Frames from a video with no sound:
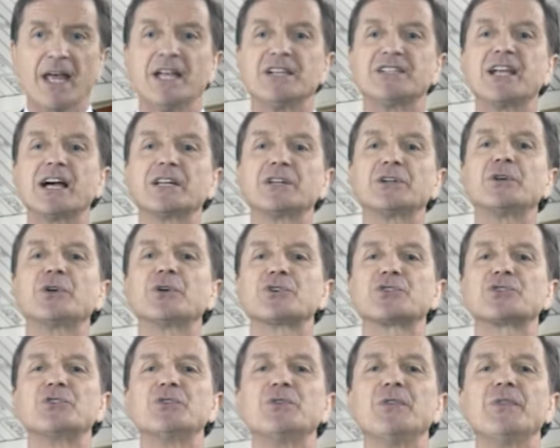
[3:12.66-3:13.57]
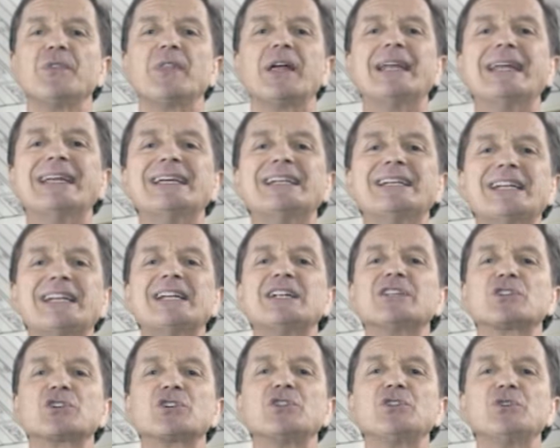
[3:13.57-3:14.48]
Telling your student that he
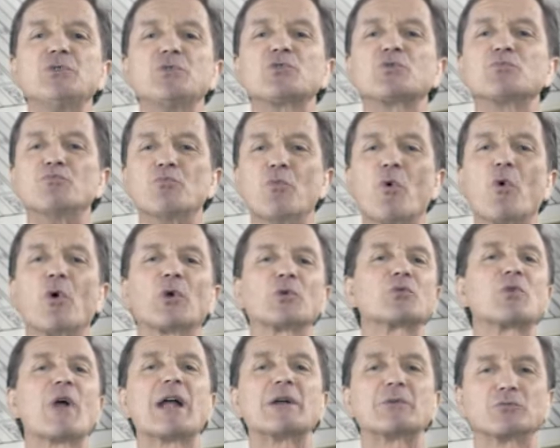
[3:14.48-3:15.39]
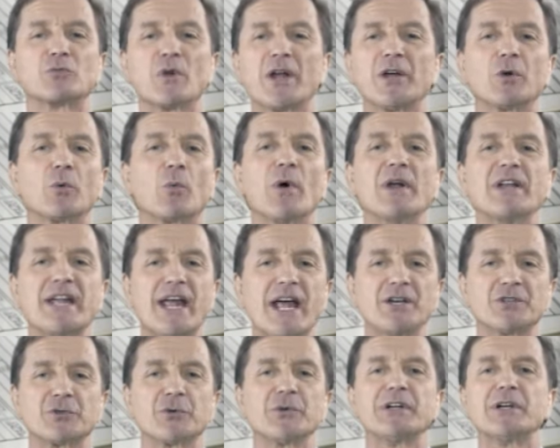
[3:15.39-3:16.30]
needs to use more right rudder when
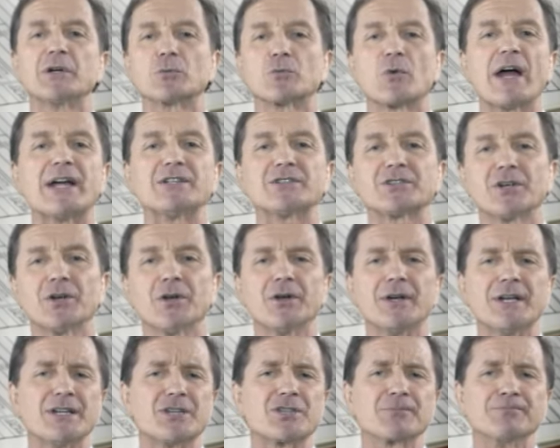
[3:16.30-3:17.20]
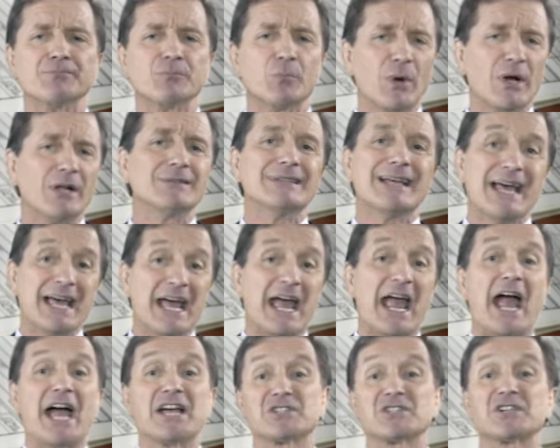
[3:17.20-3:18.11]
entering a right turn is, well,
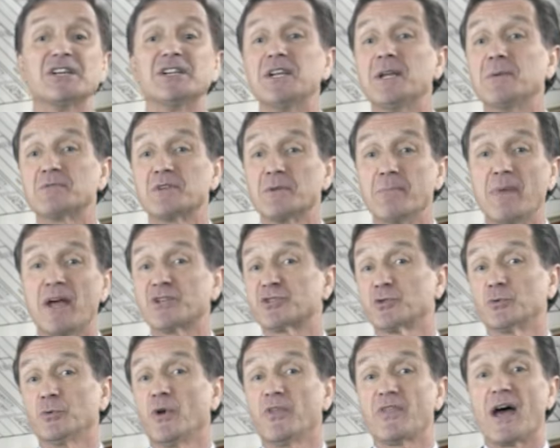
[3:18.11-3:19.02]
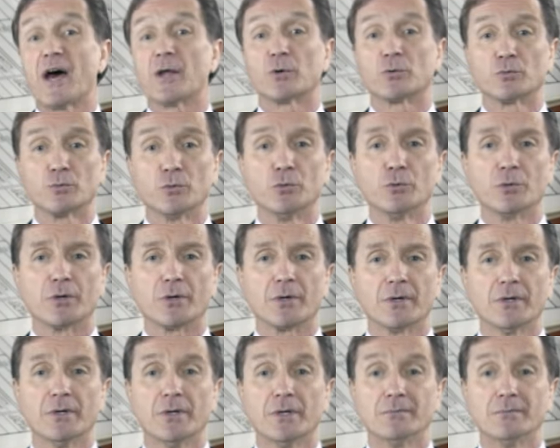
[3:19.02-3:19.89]
asking him to measure without a ruler.